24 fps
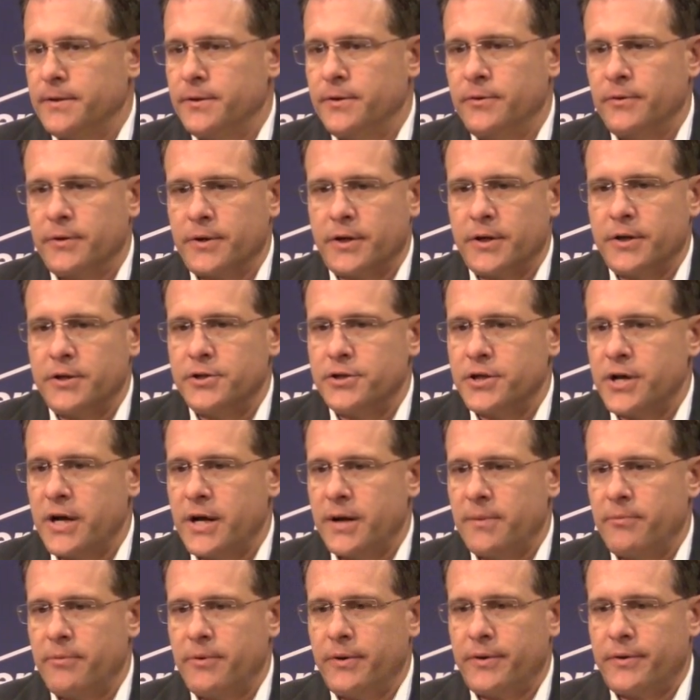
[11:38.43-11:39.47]
Doing a good
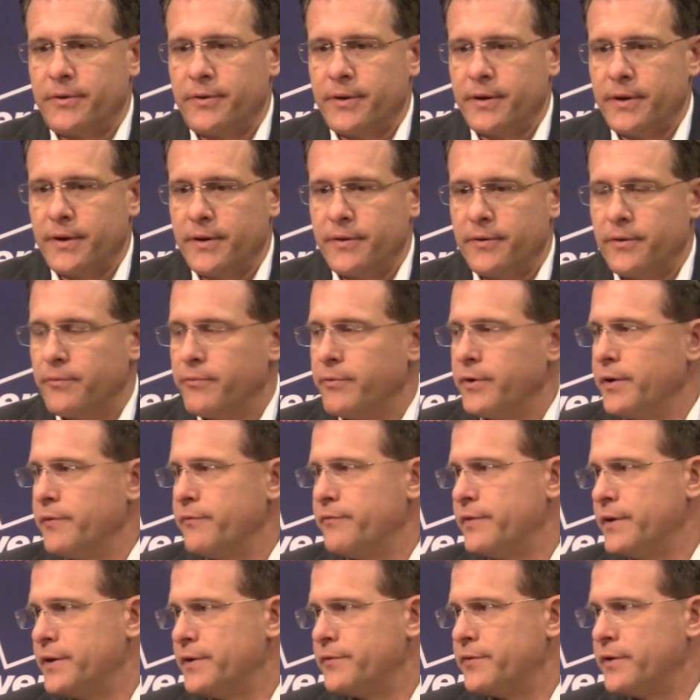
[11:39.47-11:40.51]
job with the run
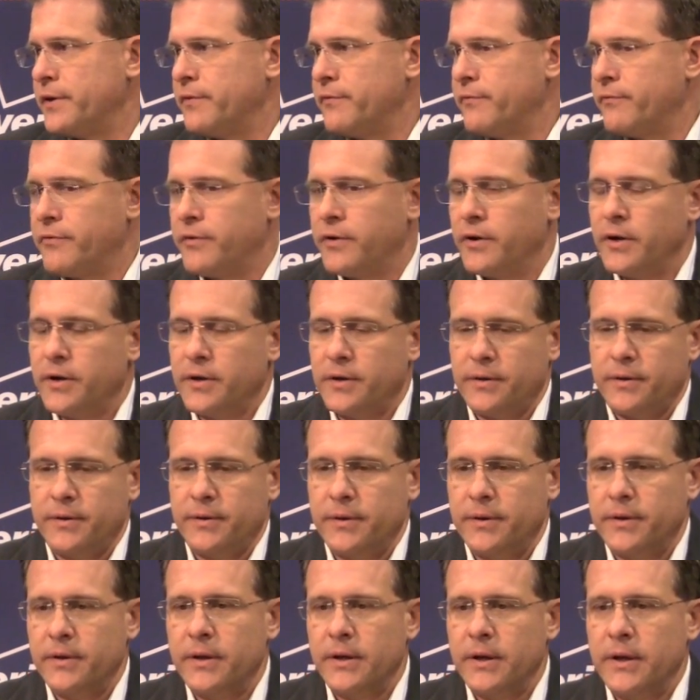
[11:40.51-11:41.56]
fits up front,
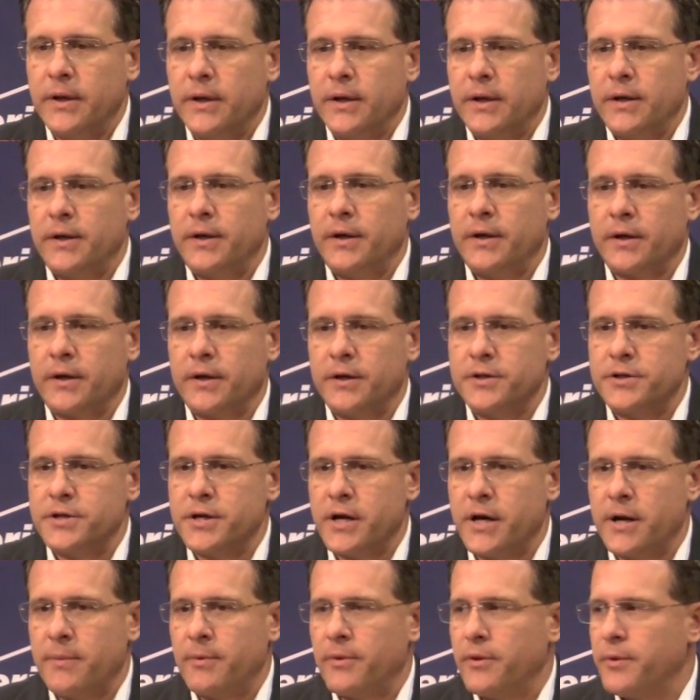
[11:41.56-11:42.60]
and did a good
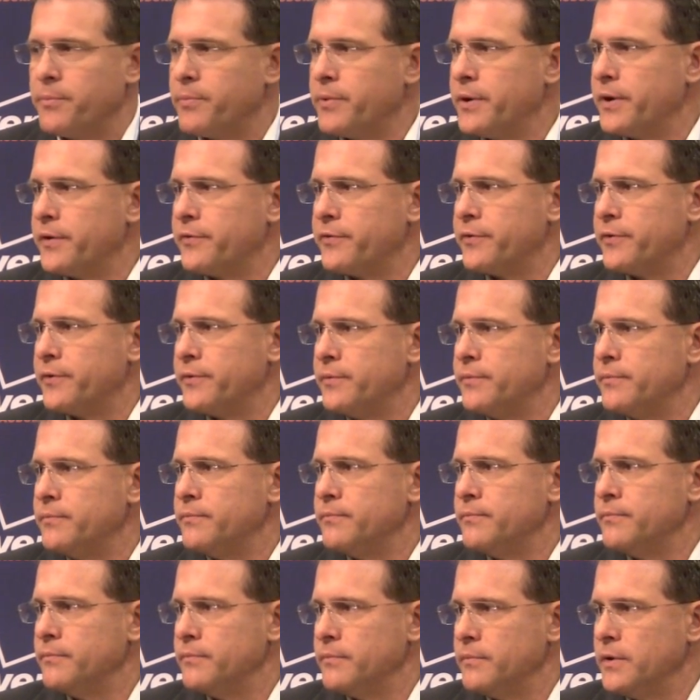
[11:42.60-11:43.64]
job in the pressure,
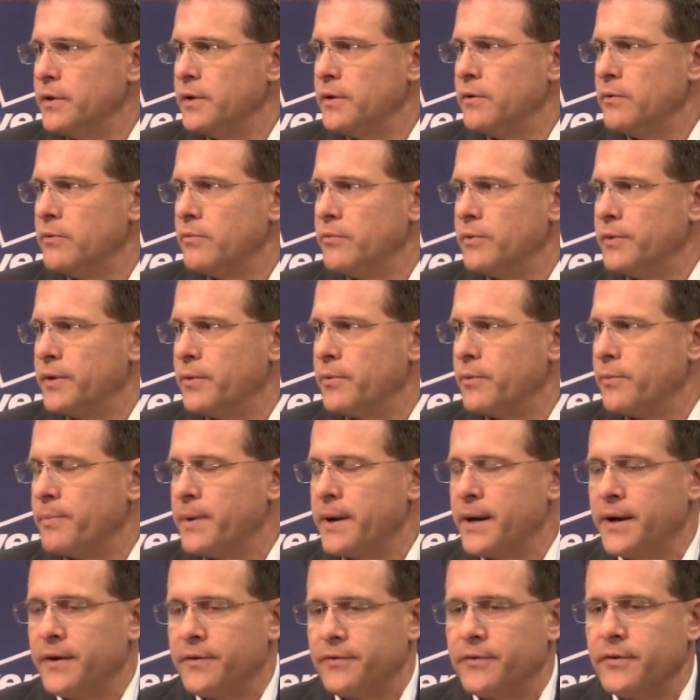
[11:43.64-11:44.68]
you know, when they were
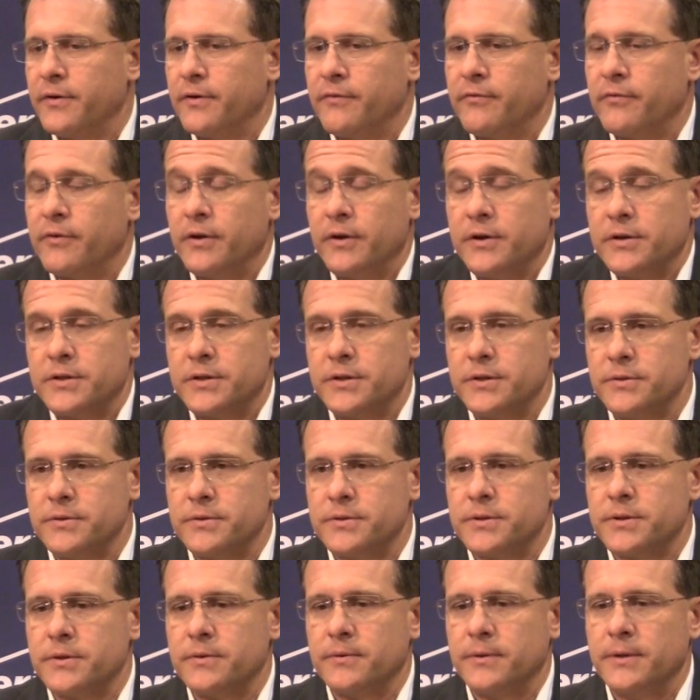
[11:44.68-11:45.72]
passing up front too.
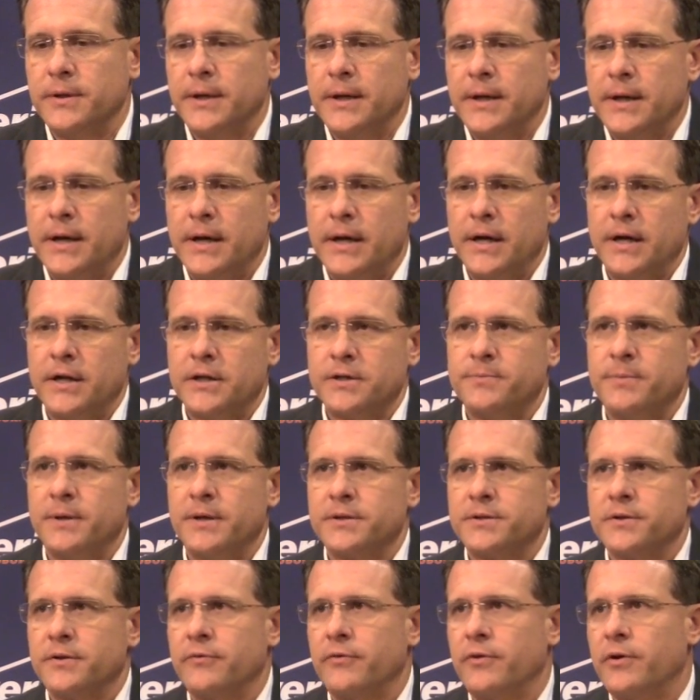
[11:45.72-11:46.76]
So that was the
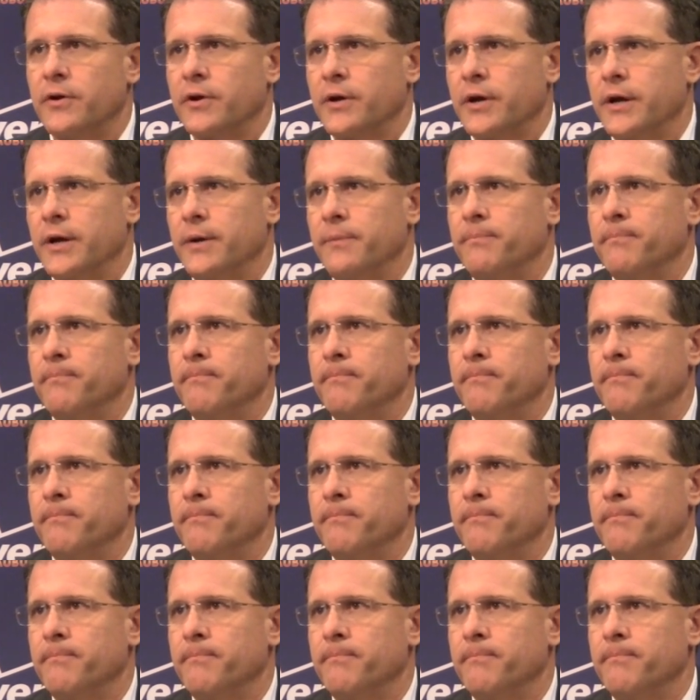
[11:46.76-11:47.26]
best overall game.